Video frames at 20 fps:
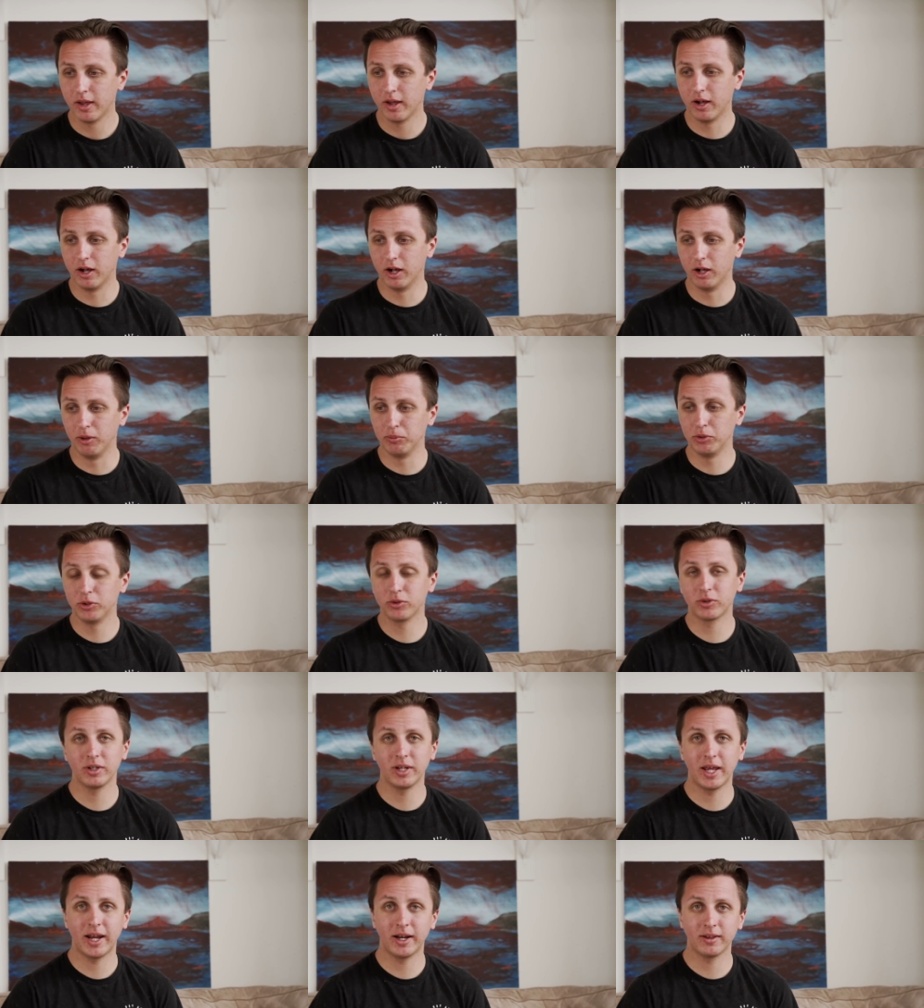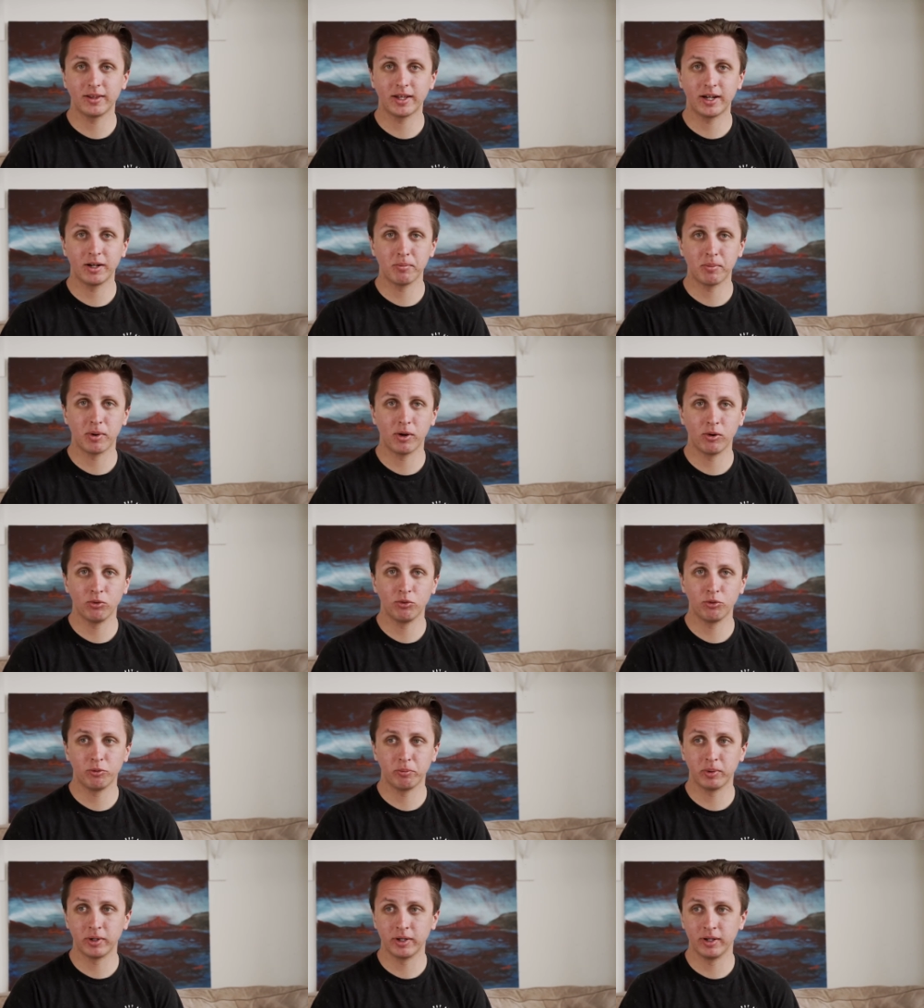Um, you can edit that in
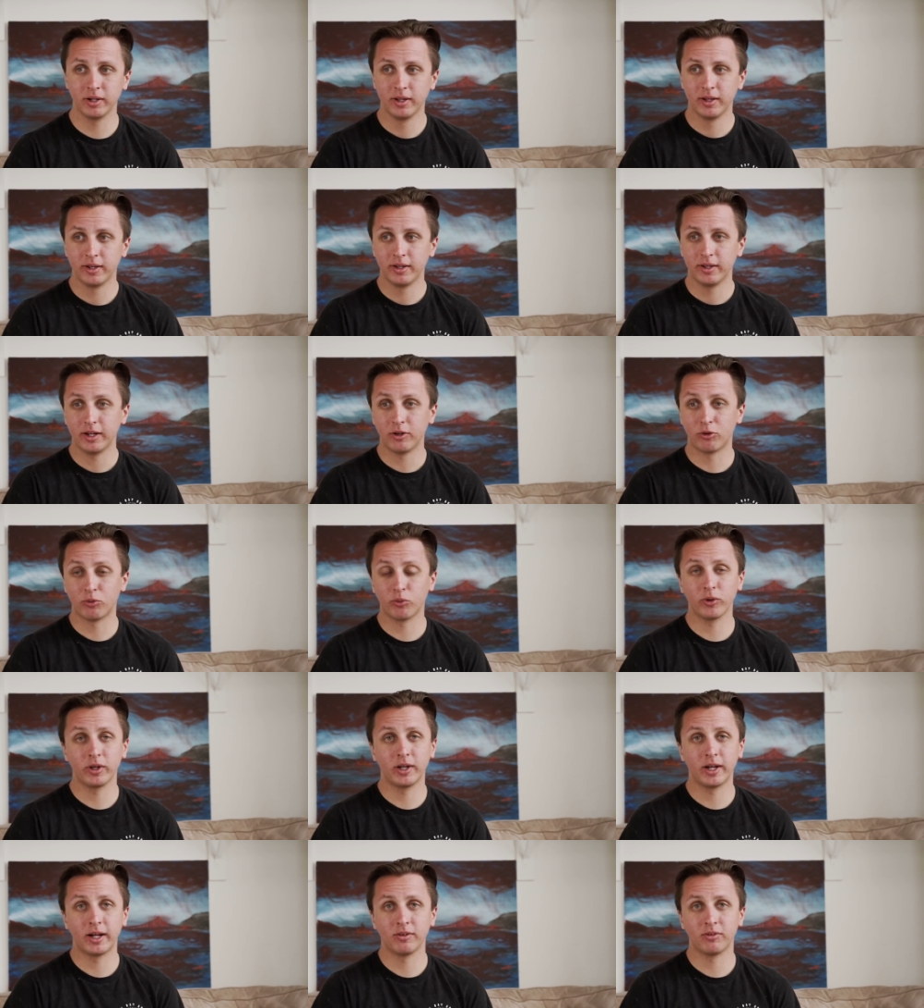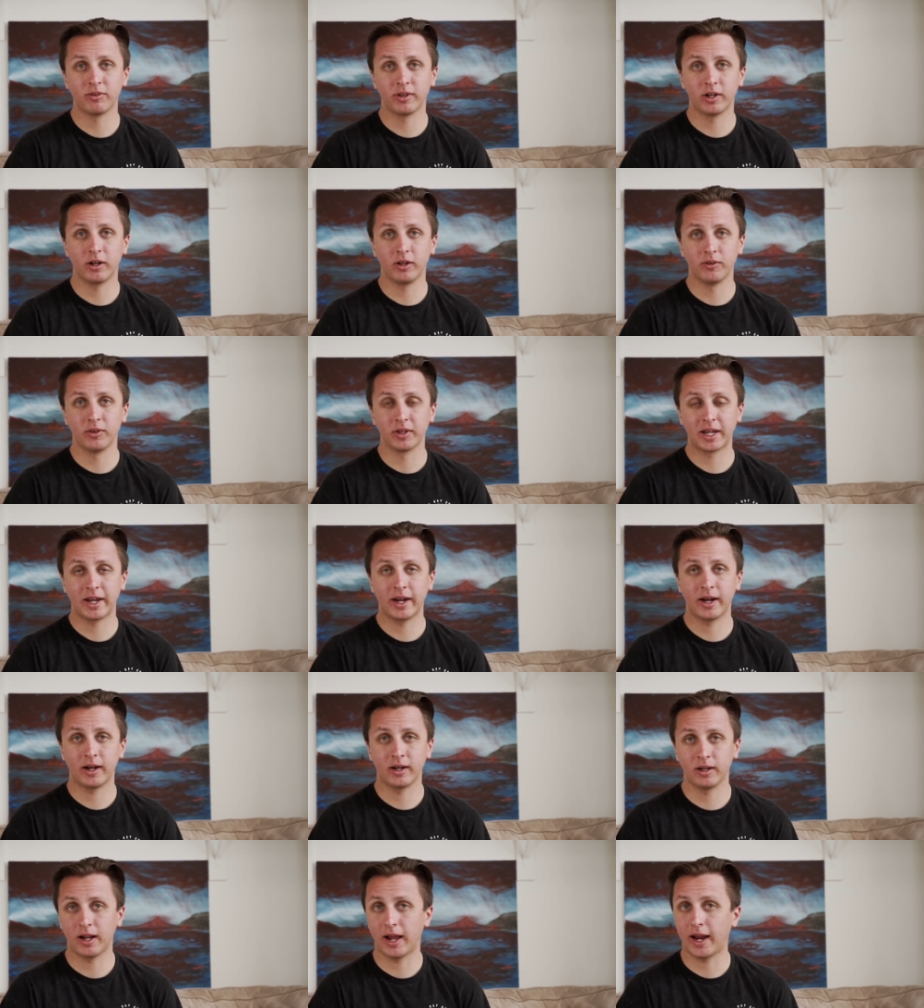post, but it's really nice that on the
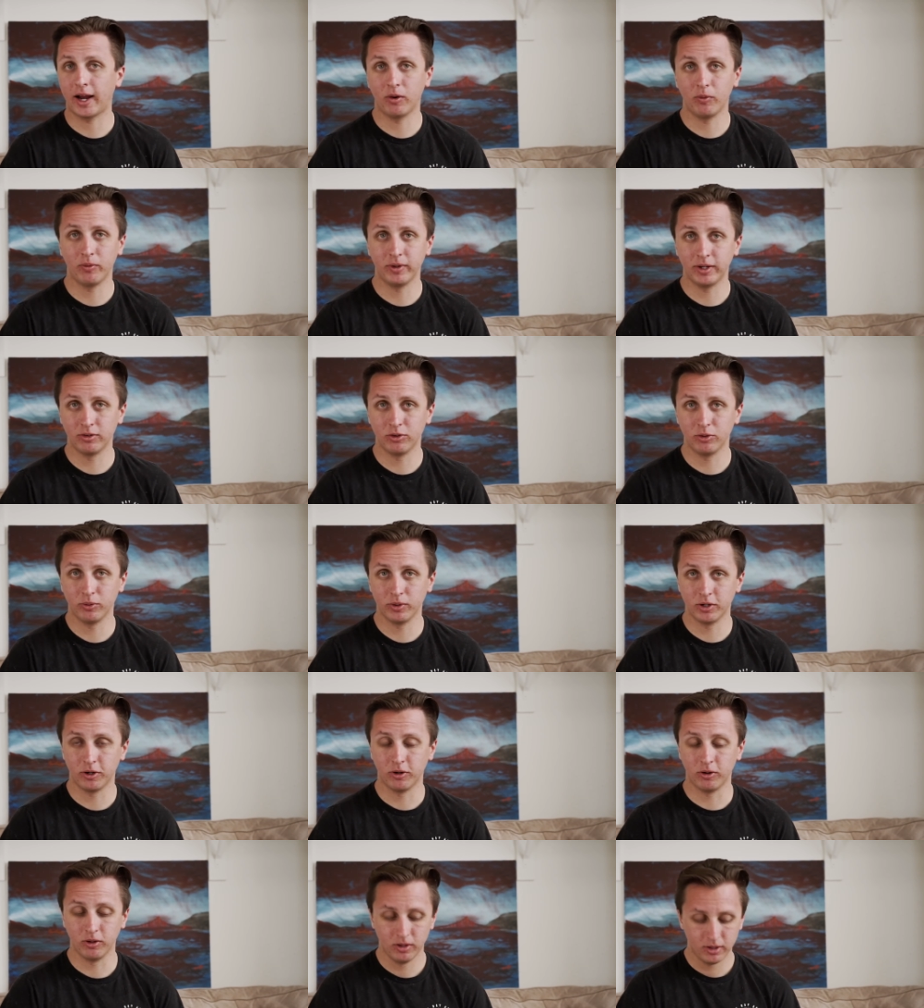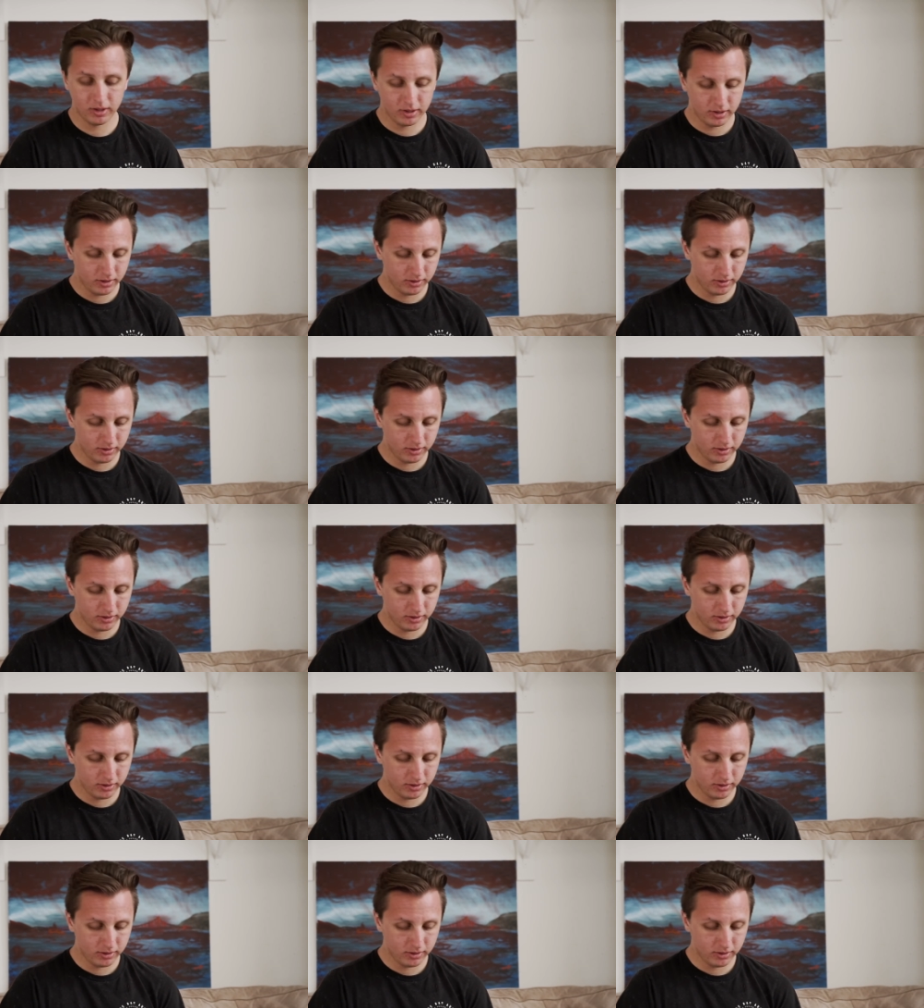Canon, I don't need to at all.